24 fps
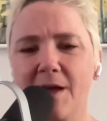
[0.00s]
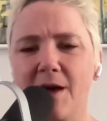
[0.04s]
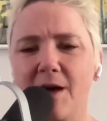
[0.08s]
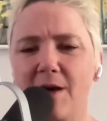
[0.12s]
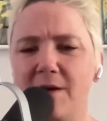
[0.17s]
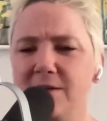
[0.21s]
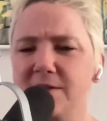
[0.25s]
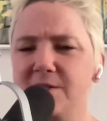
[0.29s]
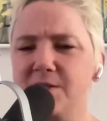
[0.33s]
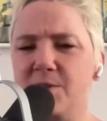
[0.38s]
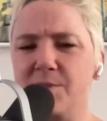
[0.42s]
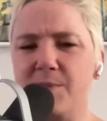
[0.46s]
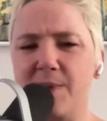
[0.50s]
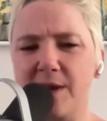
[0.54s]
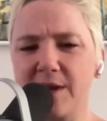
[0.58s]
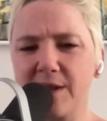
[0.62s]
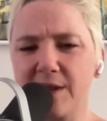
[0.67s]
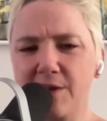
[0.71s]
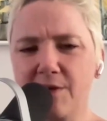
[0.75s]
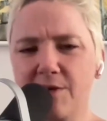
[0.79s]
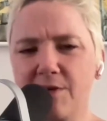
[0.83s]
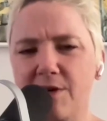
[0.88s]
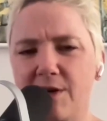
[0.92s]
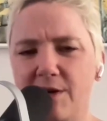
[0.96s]
Also,
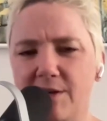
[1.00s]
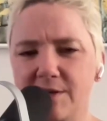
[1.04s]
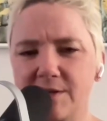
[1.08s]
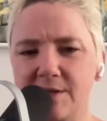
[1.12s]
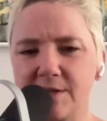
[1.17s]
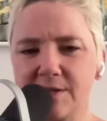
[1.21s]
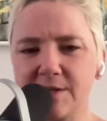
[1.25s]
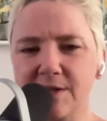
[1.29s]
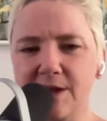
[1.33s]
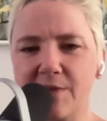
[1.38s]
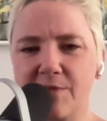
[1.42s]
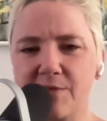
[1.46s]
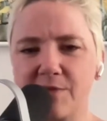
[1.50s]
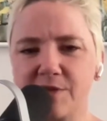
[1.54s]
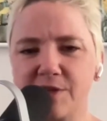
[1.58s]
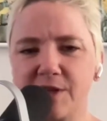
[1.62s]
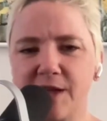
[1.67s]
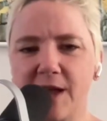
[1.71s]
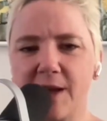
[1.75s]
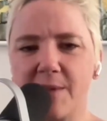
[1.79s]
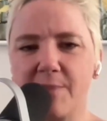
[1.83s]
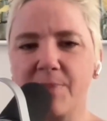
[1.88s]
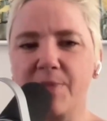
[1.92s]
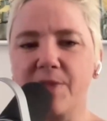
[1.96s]
Medicare calls this coverage
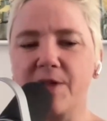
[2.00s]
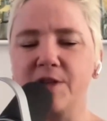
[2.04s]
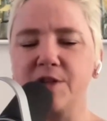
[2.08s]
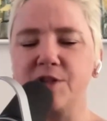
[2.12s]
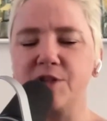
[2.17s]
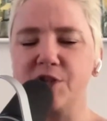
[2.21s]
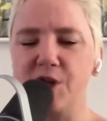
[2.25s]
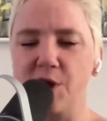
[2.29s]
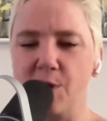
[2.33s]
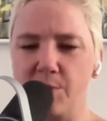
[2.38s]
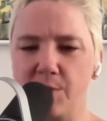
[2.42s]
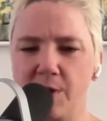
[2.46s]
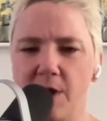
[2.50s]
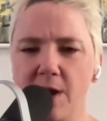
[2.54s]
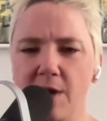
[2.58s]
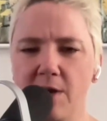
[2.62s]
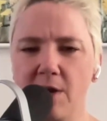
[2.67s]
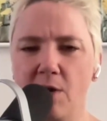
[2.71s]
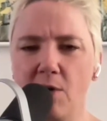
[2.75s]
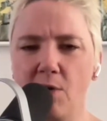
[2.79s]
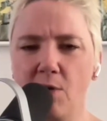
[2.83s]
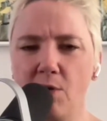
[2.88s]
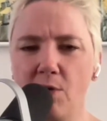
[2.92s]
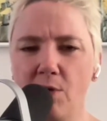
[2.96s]
cap the donut
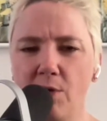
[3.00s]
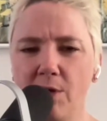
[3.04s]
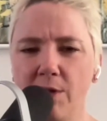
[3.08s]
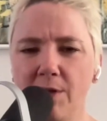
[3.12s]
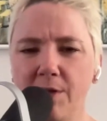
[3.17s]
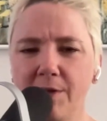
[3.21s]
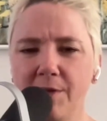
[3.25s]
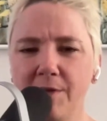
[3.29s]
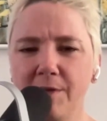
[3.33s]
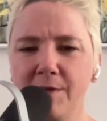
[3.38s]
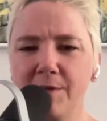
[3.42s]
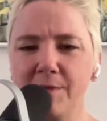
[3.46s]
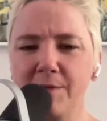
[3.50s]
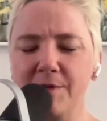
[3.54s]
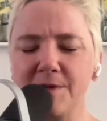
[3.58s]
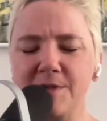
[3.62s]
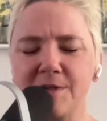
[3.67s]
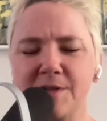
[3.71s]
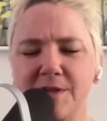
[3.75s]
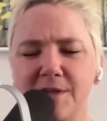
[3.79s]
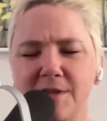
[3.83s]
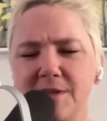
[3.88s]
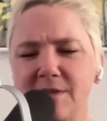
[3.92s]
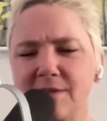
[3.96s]
hole,
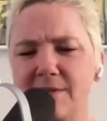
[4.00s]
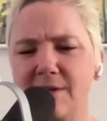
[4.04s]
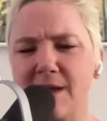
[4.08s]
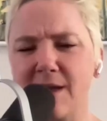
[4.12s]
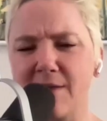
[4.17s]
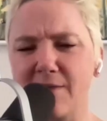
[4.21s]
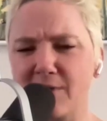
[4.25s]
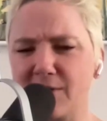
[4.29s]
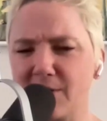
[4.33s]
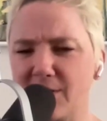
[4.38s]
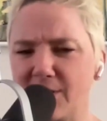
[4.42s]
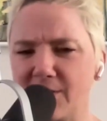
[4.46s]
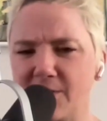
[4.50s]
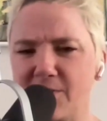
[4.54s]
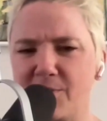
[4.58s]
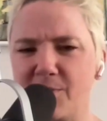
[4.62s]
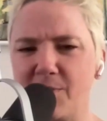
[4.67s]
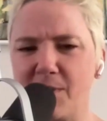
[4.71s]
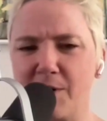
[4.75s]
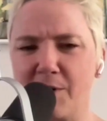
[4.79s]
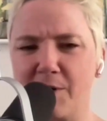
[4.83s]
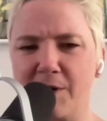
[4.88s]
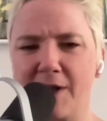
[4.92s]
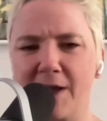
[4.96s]
which doesn't have a ton of
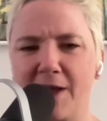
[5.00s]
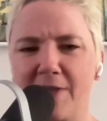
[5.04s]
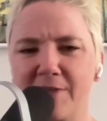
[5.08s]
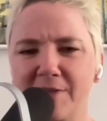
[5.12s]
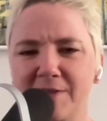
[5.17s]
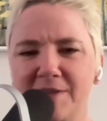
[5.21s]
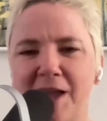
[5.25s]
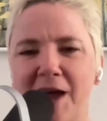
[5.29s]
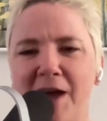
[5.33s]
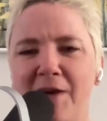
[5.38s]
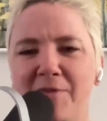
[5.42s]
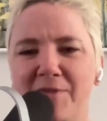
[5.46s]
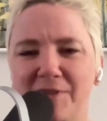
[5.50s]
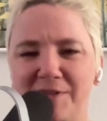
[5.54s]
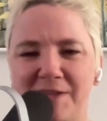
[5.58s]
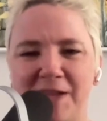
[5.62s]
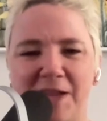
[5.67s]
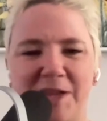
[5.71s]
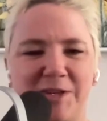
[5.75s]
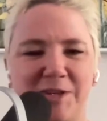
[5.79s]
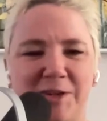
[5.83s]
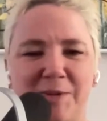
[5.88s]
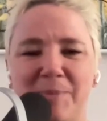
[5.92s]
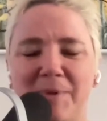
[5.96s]
bearing on this
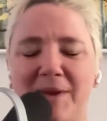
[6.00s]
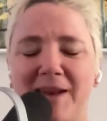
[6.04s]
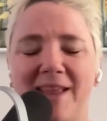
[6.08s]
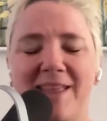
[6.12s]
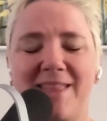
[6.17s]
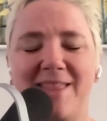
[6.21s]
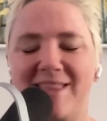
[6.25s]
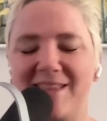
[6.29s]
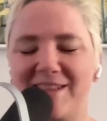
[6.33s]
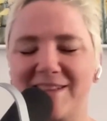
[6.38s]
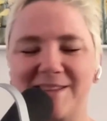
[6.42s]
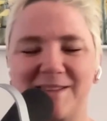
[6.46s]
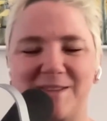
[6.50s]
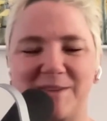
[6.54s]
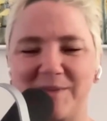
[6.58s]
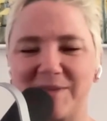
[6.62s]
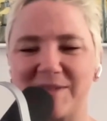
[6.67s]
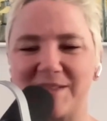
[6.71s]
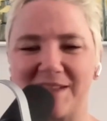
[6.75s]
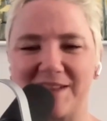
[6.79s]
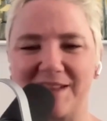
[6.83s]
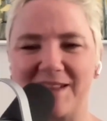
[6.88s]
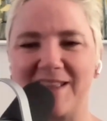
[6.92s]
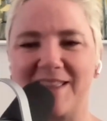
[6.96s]
conversation, but I think it's so
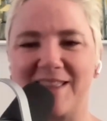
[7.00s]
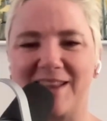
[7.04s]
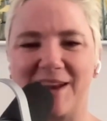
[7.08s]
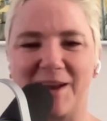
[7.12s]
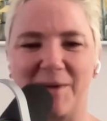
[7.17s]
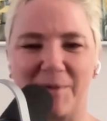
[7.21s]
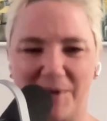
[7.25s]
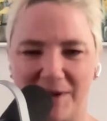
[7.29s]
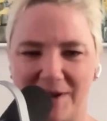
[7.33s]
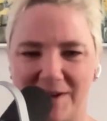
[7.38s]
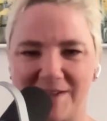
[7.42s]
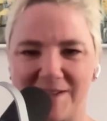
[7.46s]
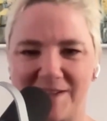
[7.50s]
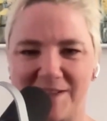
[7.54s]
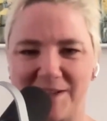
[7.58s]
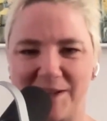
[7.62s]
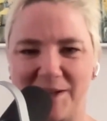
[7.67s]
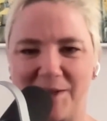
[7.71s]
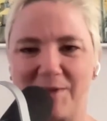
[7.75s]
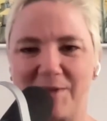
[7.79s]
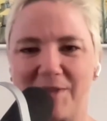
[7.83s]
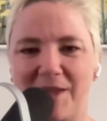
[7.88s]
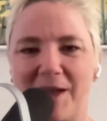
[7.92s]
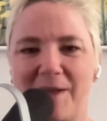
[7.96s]
silly that I wanted to
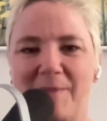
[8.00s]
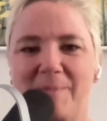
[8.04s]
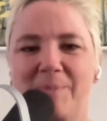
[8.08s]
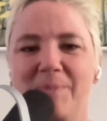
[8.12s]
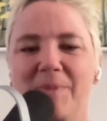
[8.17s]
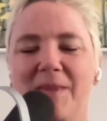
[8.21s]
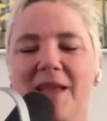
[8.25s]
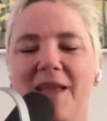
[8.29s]
tell you that.